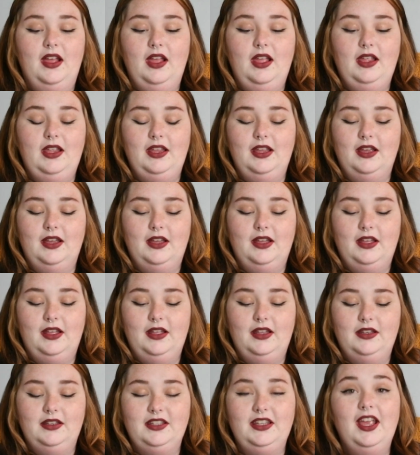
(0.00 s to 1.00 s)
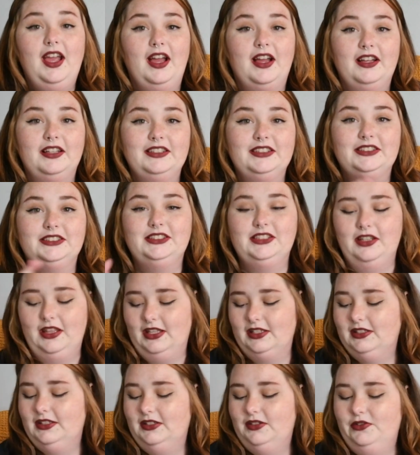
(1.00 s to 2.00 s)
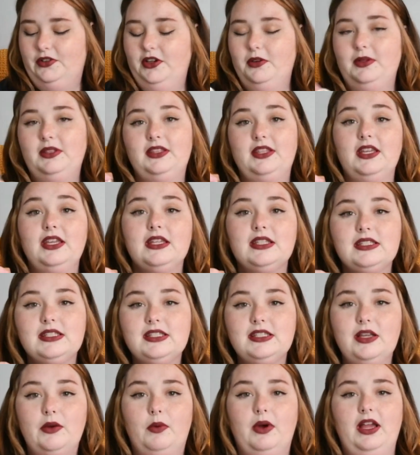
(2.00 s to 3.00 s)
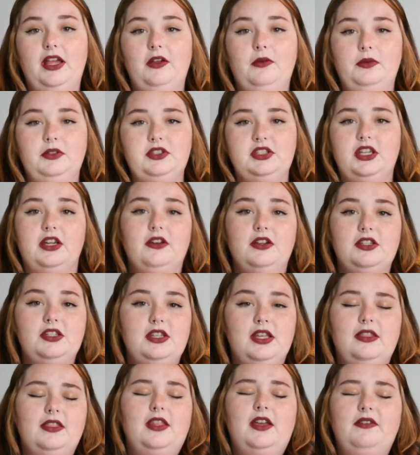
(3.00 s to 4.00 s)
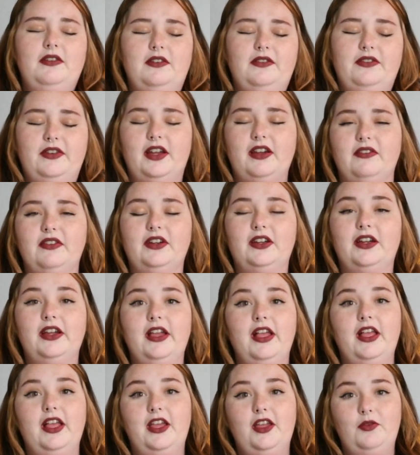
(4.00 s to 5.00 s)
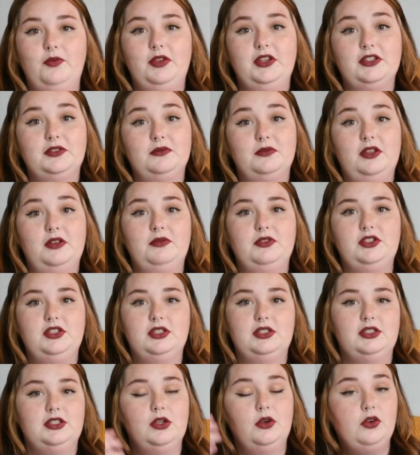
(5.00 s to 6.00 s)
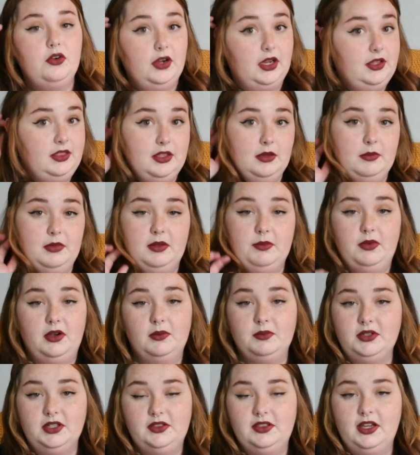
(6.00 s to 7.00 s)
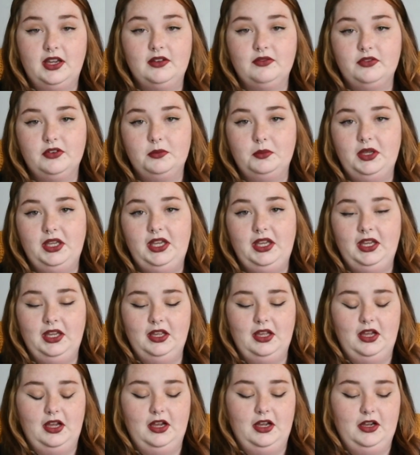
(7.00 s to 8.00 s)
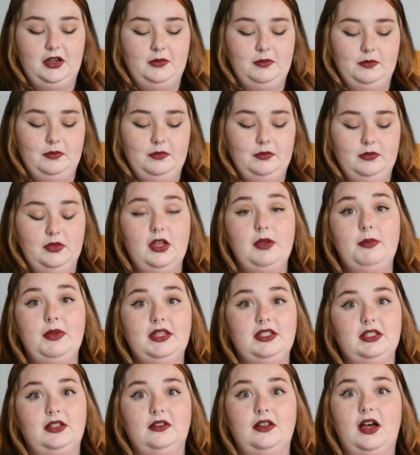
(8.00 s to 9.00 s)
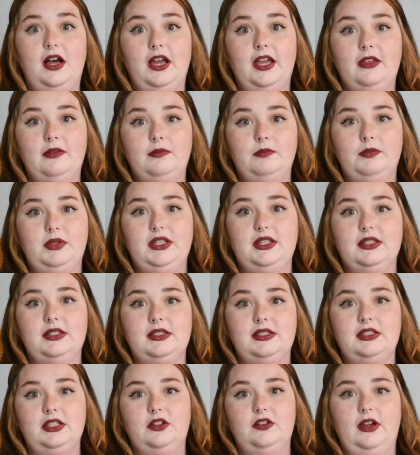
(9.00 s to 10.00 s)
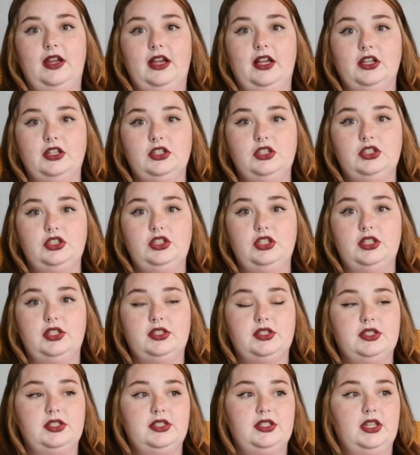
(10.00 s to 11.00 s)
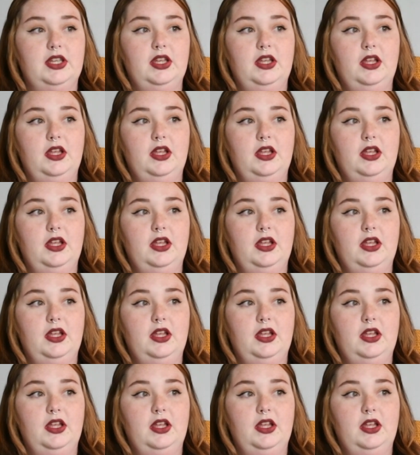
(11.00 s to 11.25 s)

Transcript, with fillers: and yeah so that's the story with this, why I will cherish it and love it forever because it was just so great that my mom did that for me. Um, it meant a lot because the crash just